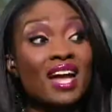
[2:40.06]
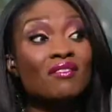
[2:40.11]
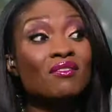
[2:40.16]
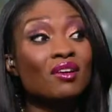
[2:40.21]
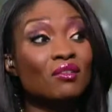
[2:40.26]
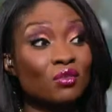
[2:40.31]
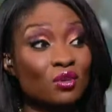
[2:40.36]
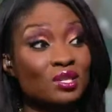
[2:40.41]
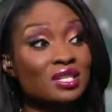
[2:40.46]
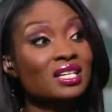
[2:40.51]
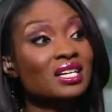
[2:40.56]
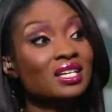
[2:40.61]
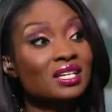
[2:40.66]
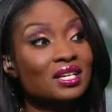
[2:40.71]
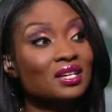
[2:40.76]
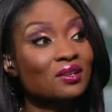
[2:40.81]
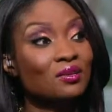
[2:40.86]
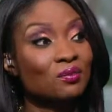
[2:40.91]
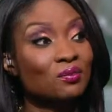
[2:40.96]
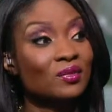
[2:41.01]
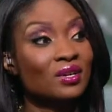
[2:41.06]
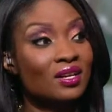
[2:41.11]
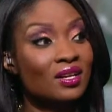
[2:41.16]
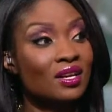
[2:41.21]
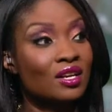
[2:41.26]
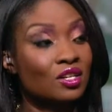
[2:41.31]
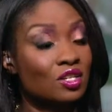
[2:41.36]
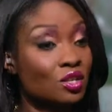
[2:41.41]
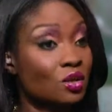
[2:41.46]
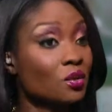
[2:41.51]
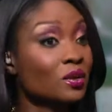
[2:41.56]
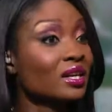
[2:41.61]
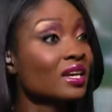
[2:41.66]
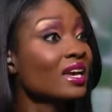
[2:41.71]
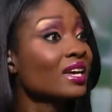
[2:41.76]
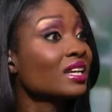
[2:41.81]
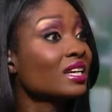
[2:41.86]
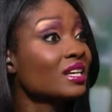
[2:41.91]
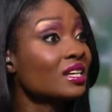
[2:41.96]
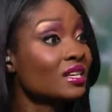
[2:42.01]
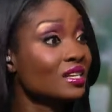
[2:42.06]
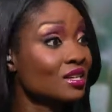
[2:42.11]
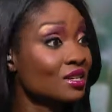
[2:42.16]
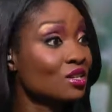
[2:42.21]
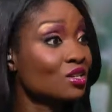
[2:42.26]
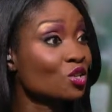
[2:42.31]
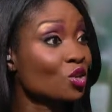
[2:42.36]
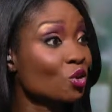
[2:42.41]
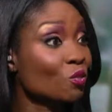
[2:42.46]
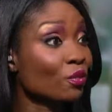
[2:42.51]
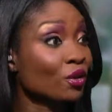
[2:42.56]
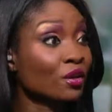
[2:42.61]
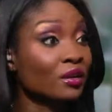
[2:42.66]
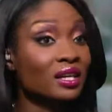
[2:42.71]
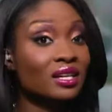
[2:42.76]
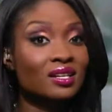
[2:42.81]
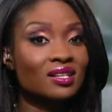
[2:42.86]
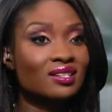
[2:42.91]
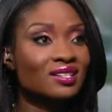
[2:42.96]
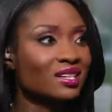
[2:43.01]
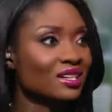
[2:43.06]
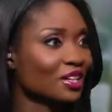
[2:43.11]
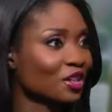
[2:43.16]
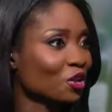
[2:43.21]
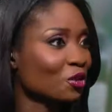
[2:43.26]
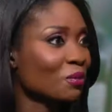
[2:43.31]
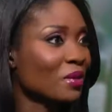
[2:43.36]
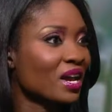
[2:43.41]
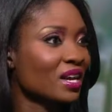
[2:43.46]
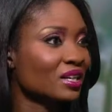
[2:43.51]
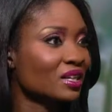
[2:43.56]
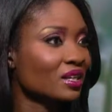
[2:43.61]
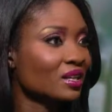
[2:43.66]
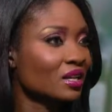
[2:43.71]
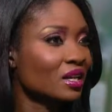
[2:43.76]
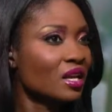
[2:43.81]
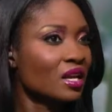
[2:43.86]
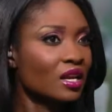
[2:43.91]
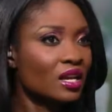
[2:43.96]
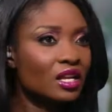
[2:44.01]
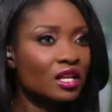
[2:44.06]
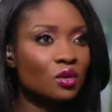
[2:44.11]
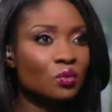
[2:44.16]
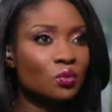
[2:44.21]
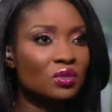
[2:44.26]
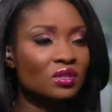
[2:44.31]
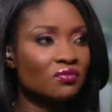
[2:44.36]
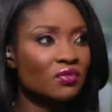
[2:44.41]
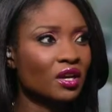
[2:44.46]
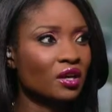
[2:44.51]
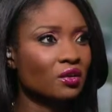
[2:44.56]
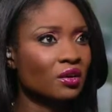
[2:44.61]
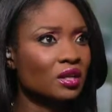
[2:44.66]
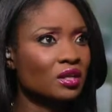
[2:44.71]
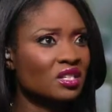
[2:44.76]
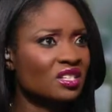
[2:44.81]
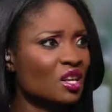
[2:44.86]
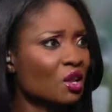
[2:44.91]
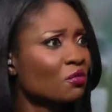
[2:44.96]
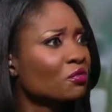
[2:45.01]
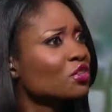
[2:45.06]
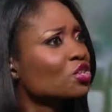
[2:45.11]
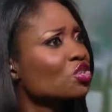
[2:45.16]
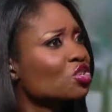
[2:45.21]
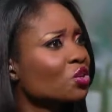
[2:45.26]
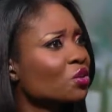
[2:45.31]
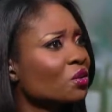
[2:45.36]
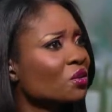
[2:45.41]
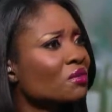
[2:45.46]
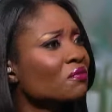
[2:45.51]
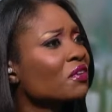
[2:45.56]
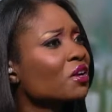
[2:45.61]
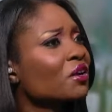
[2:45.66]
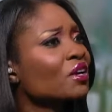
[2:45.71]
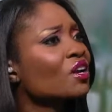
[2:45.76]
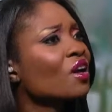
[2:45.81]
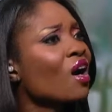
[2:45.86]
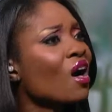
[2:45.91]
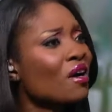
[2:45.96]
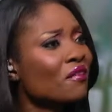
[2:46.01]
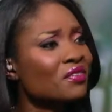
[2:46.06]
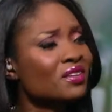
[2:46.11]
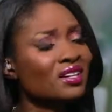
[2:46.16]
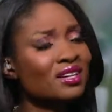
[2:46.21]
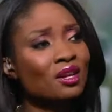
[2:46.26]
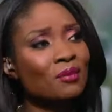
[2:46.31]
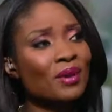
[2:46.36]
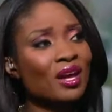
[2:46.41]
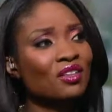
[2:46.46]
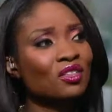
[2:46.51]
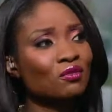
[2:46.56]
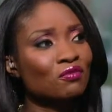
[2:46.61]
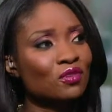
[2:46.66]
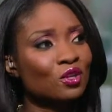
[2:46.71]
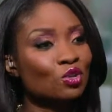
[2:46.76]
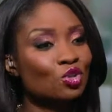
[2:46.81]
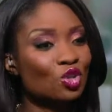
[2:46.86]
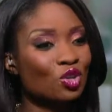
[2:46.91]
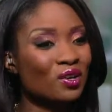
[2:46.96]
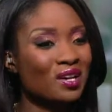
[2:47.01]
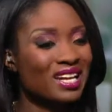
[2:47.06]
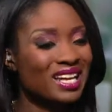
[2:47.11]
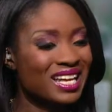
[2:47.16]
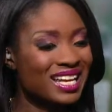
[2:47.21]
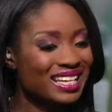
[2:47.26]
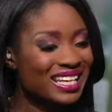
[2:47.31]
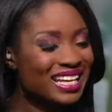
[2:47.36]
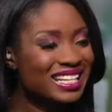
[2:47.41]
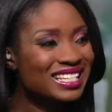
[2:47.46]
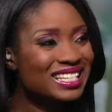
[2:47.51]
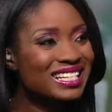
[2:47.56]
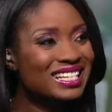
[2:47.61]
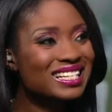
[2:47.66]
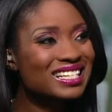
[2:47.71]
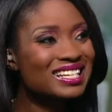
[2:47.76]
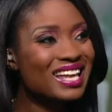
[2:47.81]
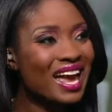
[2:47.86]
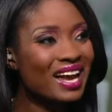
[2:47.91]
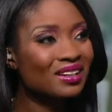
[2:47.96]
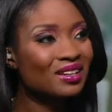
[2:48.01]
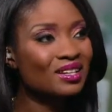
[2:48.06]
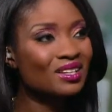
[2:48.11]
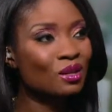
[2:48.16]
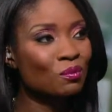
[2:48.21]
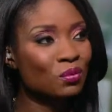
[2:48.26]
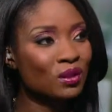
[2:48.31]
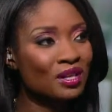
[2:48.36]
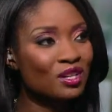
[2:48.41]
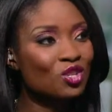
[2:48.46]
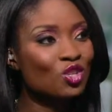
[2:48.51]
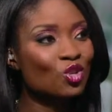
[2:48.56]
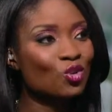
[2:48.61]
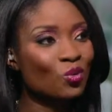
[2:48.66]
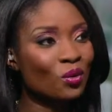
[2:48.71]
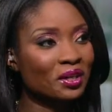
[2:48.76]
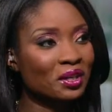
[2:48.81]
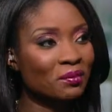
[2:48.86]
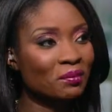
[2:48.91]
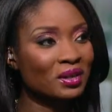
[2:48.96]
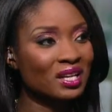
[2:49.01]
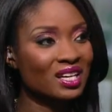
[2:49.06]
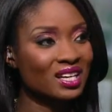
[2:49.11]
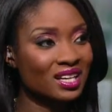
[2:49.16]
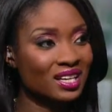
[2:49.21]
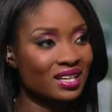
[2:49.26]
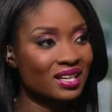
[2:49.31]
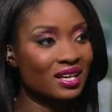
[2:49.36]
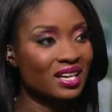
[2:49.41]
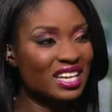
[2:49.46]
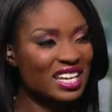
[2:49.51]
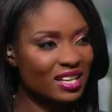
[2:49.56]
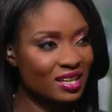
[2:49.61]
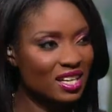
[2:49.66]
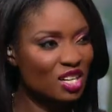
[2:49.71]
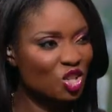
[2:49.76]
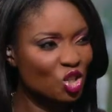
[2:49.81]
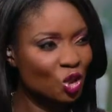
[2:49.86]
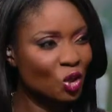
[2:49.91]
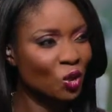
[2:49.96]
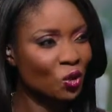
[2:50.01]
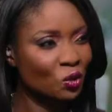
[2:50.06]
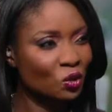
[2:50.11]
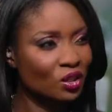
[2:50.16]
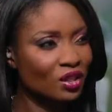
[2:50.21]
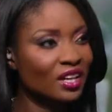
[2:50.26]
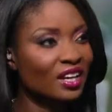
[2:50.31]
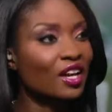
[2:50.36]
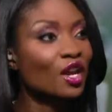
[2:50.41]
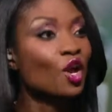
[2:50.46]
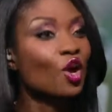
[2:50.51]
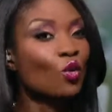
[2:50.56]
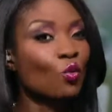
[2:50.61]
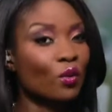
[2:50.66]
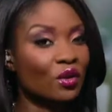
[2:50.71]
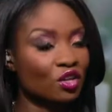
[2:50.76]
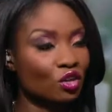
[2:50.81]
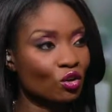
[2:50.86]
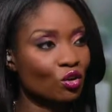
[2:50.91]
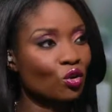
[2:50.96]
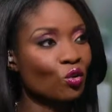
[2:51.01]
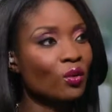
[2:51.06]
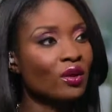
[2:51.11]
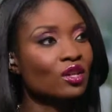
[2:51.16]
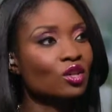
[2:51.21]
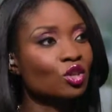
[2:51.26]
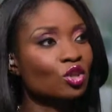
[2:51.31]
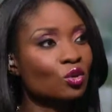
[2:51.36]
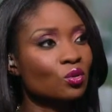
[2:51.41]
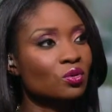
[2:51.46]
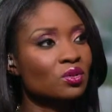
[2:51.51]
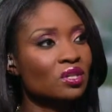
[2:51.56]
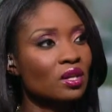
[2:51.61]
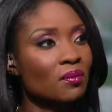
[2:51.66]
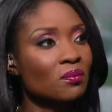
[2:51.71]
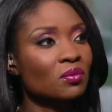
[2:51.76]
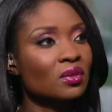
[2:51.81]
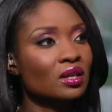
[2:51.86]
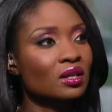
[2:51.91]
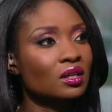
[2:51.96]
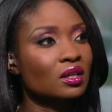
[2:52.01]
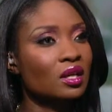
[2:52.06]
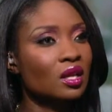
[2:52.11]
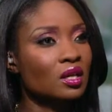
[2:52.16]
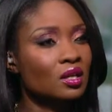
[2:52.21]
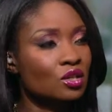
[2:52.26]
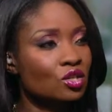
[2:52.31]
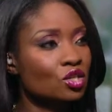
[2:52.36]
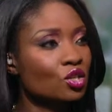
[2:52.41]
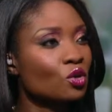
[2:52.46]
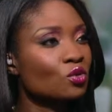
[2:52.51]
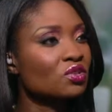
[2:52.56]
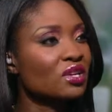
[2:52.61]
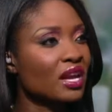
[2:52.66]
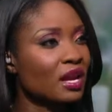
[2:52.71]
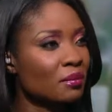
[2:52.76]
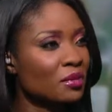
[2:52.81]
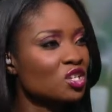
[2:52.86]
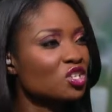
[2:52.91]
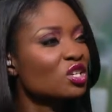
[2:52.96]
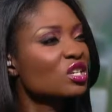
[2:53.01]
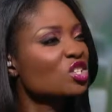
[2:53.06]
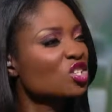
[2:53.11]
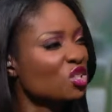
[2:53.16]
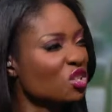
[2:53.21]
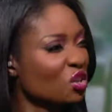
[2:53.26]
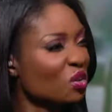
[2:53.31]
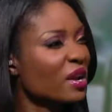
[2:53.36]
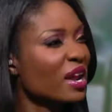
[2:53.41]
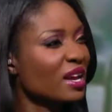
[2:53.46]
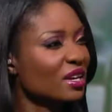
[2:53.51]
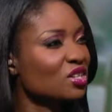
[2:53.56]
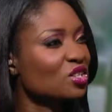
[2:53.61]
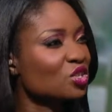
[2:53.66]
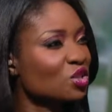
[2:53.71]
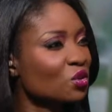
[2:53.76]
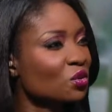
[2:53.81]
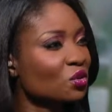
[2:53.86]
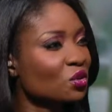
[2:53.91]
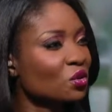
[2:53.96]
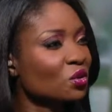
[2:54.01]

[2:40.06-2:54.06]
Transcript: I've ever seen him. Mm -hmm. So, again, he is sober, he is clear minded, he was very self assured and very confident about the future. That's exactly the place you want to be in internally when you're going through something Absolutely. so damaging to your external.